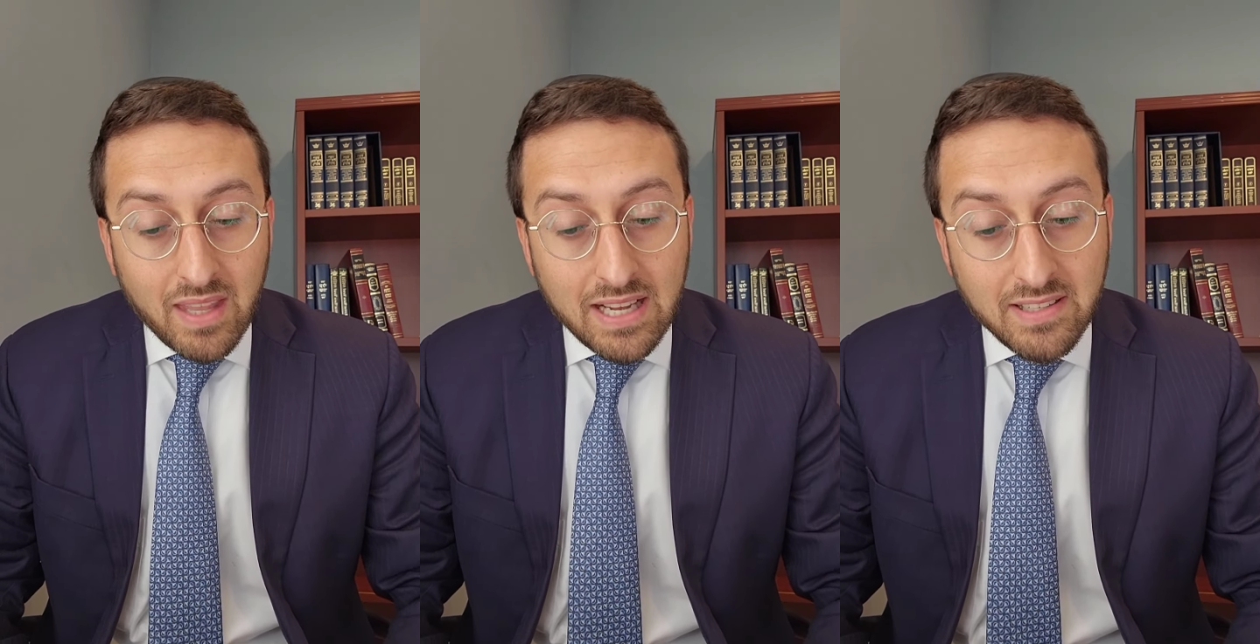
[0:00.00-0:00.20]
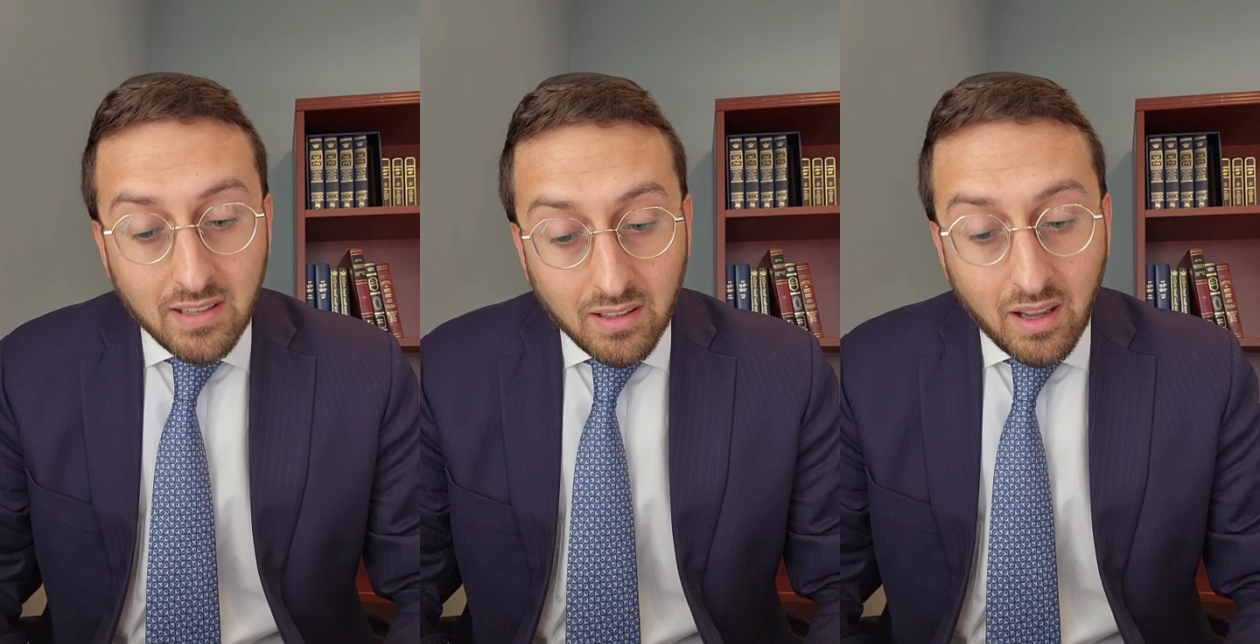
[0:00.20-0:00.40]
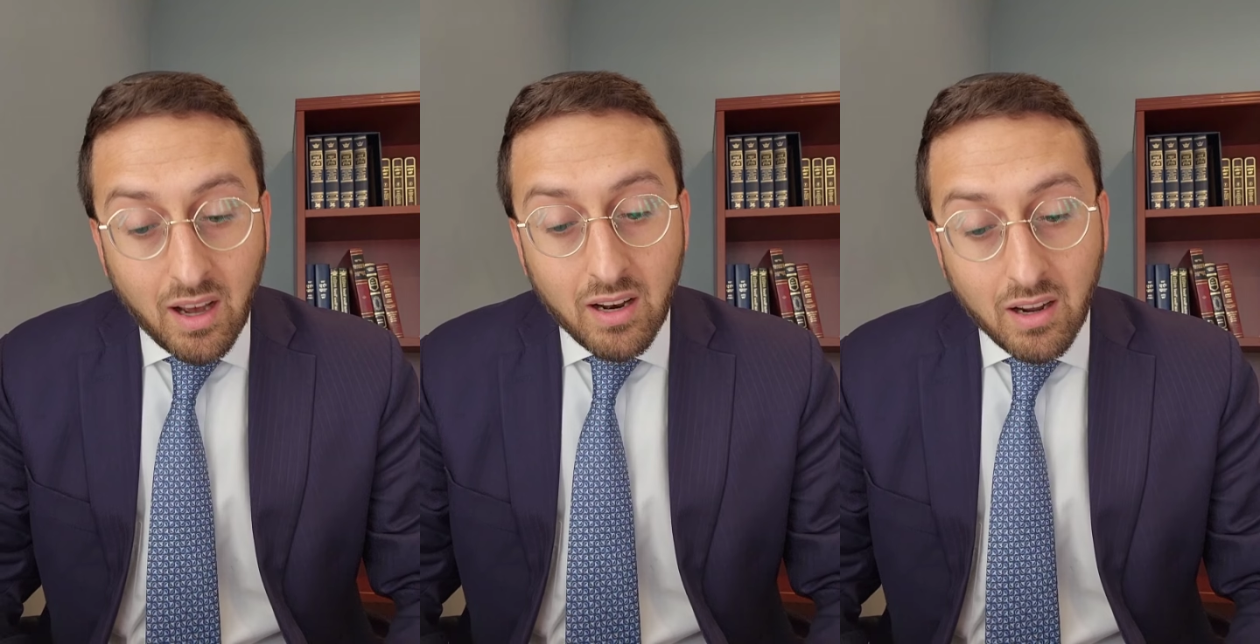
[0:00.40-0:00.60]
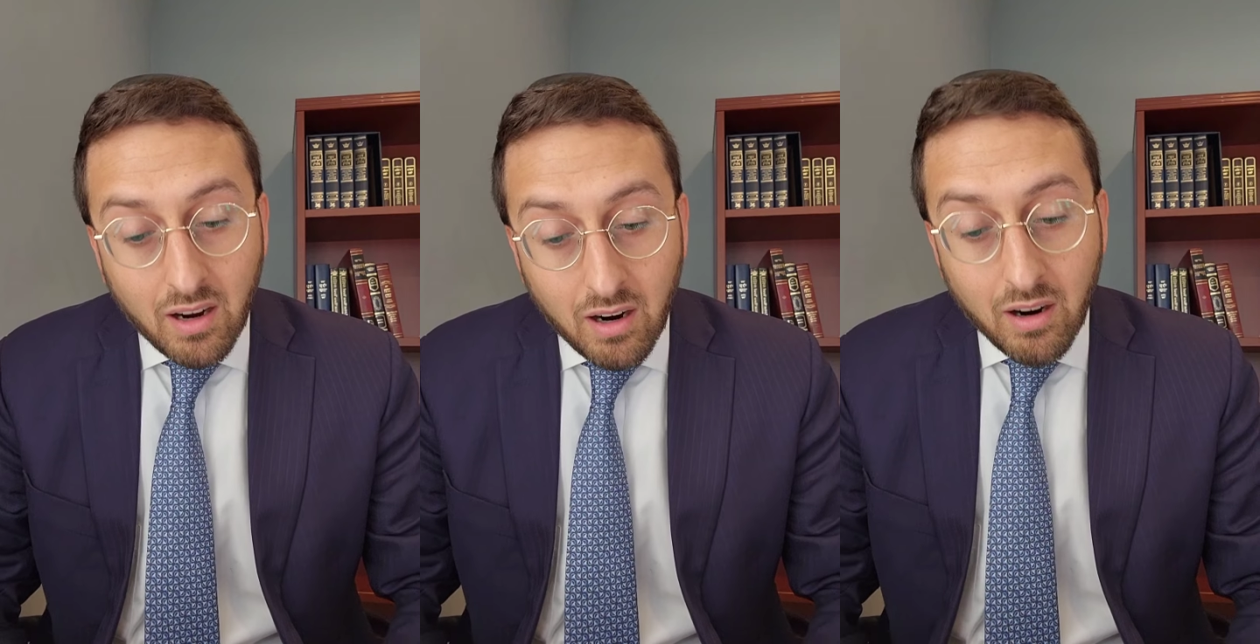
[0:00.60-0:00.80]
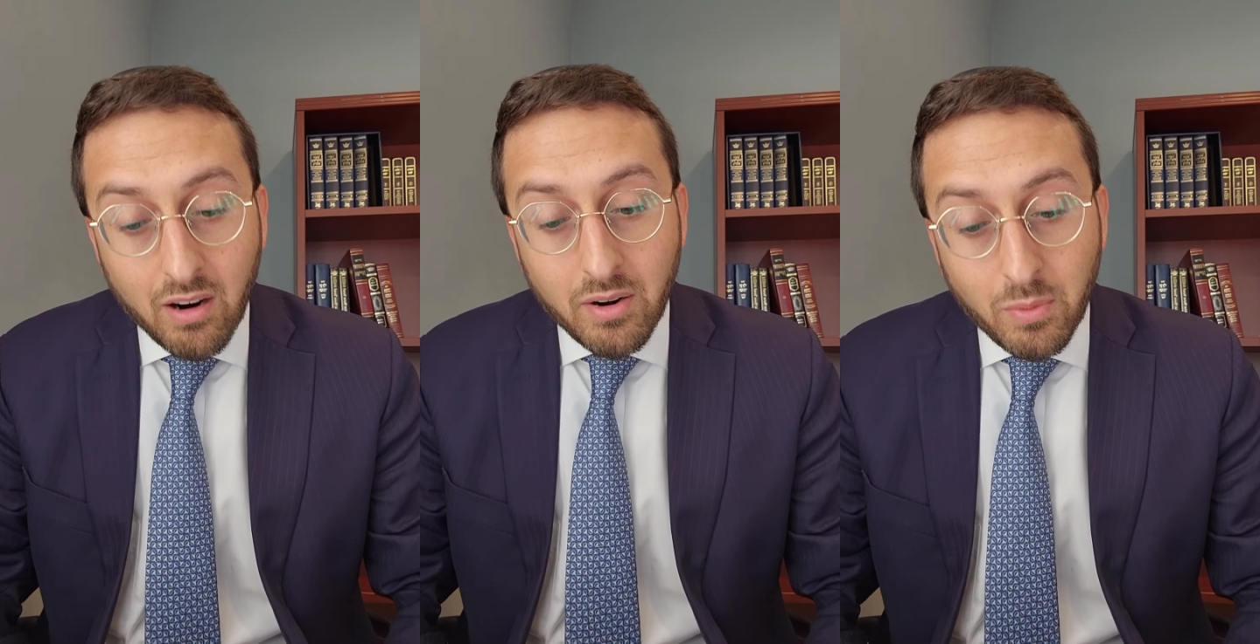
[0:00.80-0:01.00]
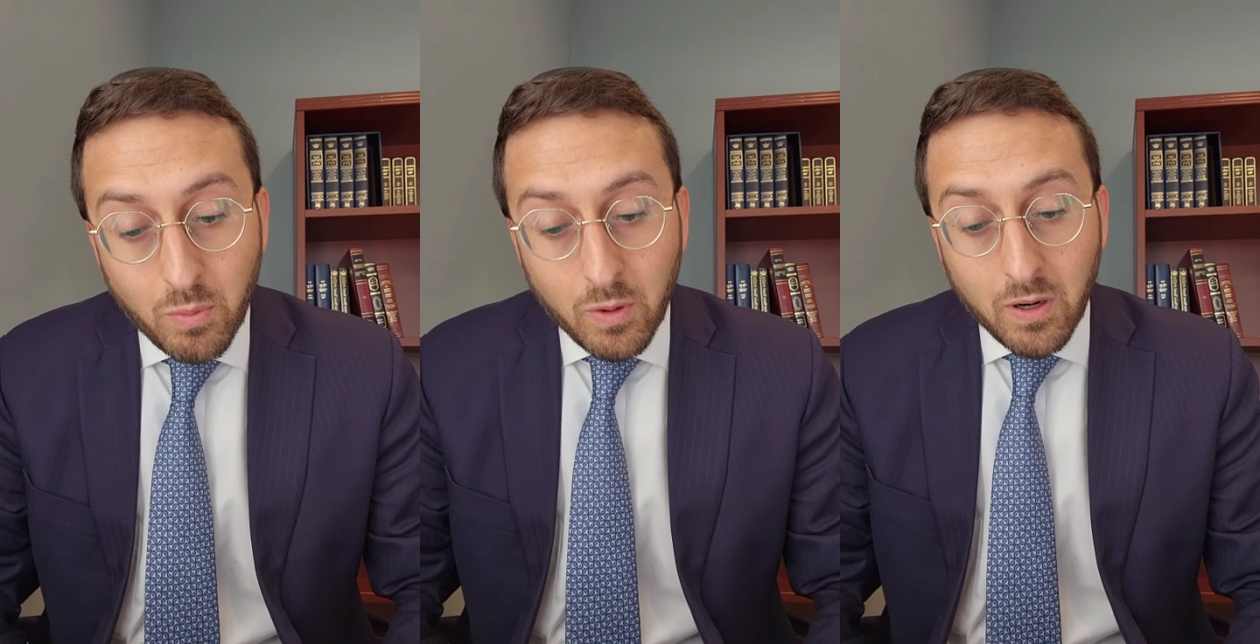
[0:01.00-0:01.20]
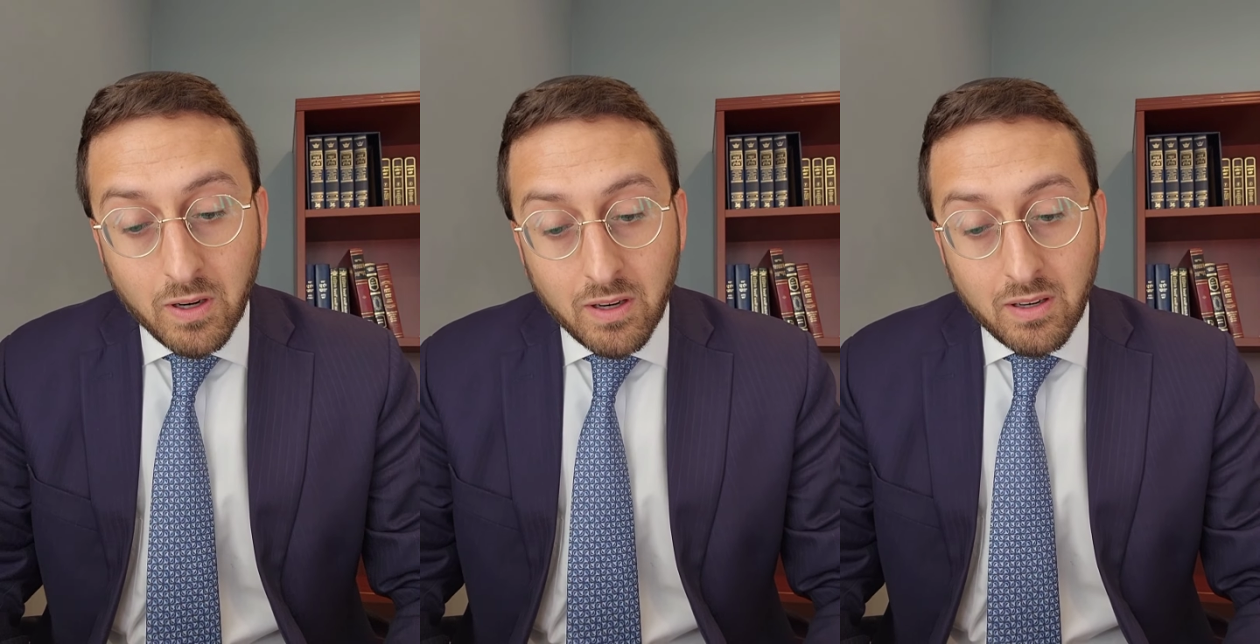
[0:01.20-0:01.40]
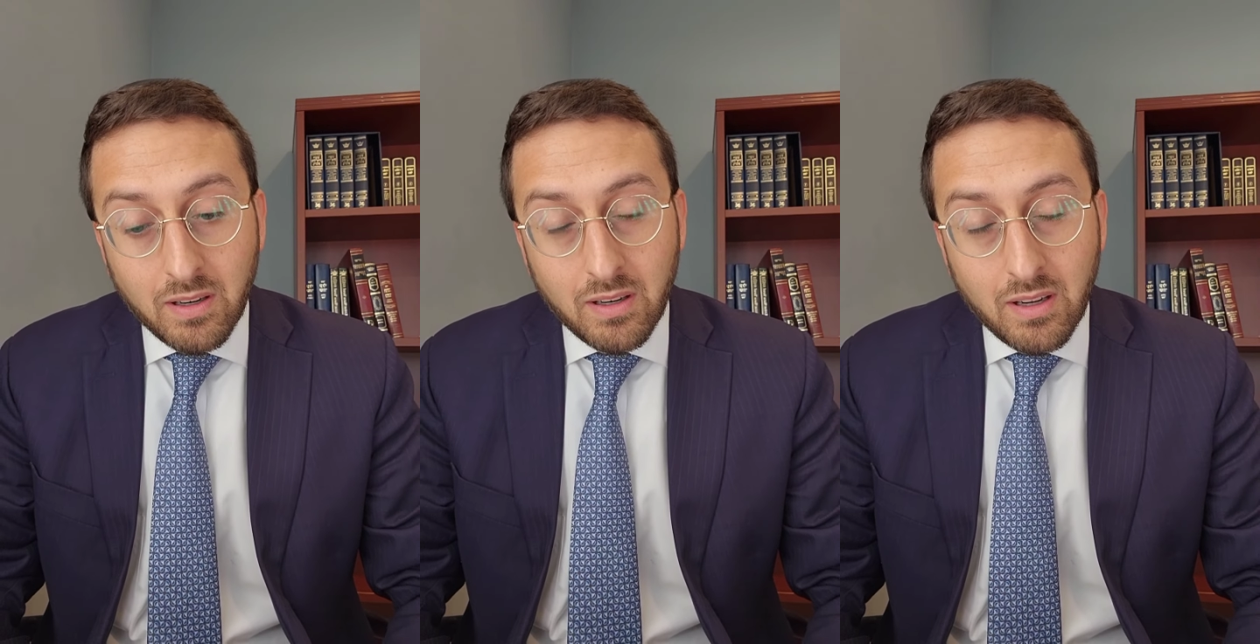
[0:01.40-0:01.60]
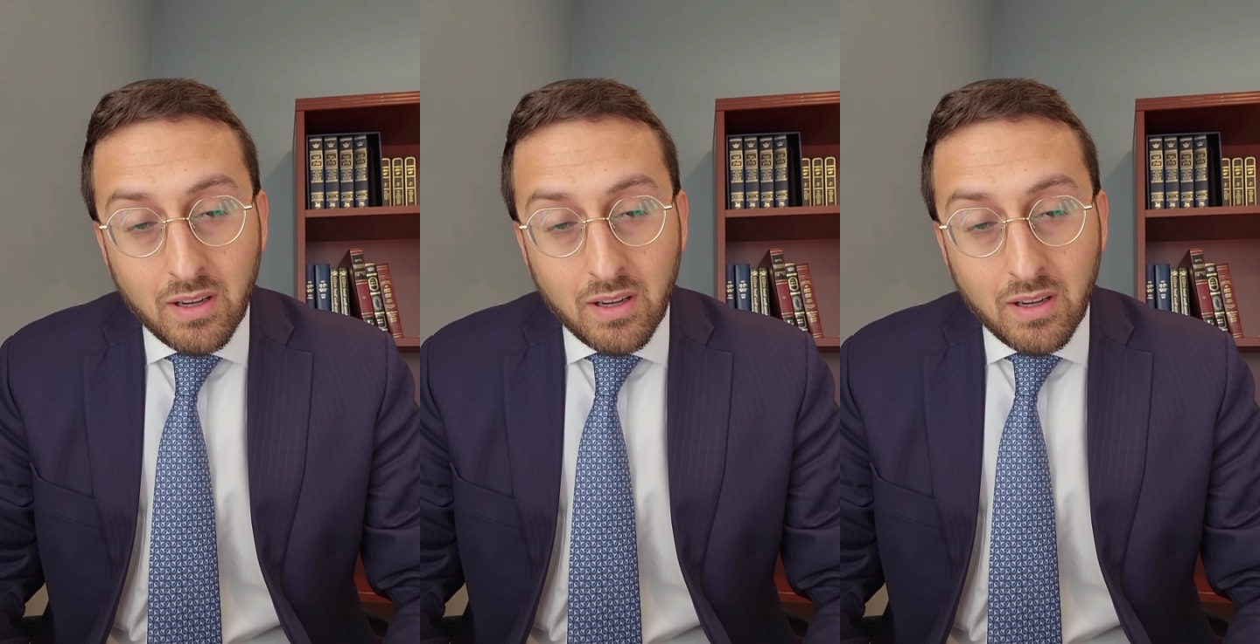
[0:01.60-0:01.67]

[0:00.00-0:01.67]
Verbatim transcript: It's a lot of hard work.